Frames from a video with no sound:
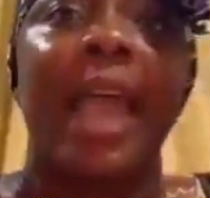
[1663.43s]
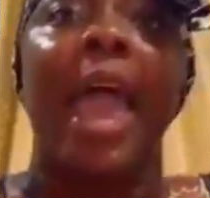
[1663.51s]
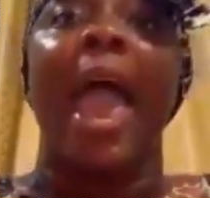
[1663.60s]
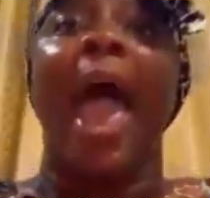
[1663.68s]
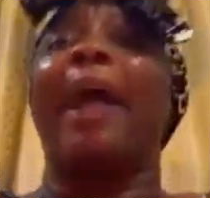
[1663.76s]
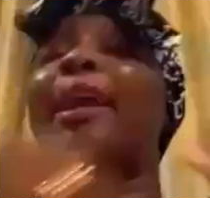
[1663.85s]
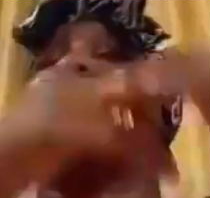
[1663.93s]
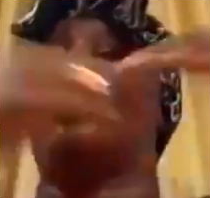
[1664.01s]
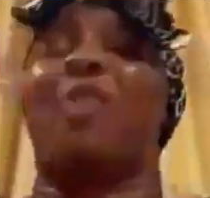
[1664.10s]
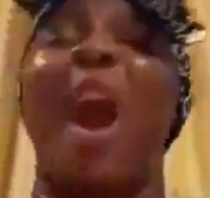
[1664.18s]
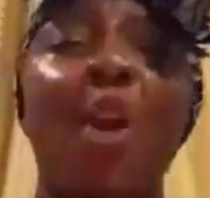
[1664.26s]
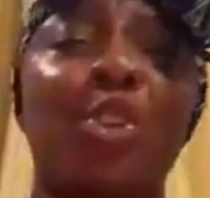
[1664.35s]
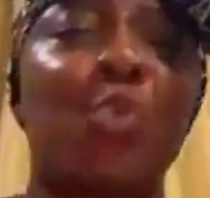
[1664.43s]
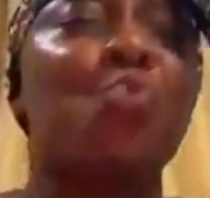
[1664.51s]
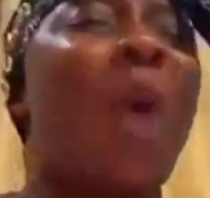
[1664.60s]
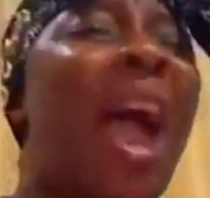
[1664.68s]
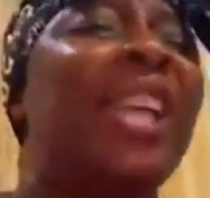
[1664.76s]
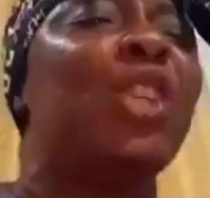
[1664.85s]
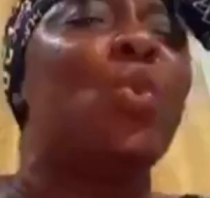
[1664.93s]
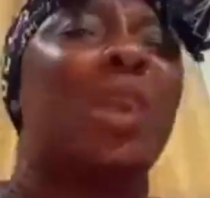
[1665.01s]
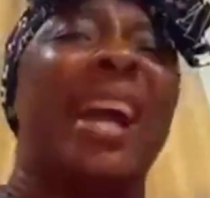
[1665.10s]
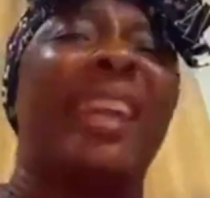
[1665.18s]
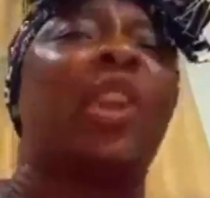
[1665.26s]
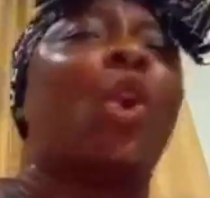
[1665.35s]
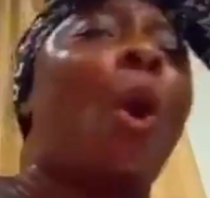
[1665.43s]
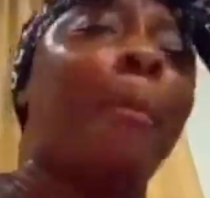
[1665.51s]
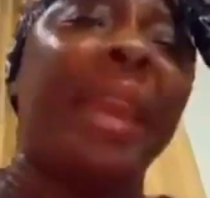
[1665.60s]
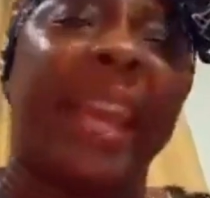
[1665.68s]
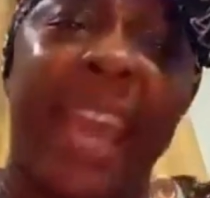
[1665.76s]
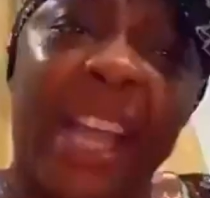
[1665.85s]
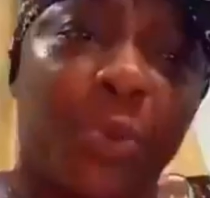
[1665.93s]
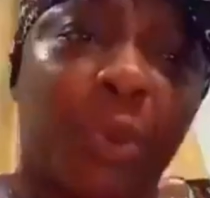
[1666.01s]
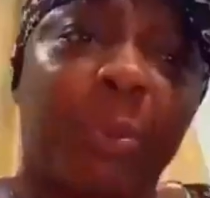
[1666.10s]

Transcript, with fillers: a ground where you can communicate with me.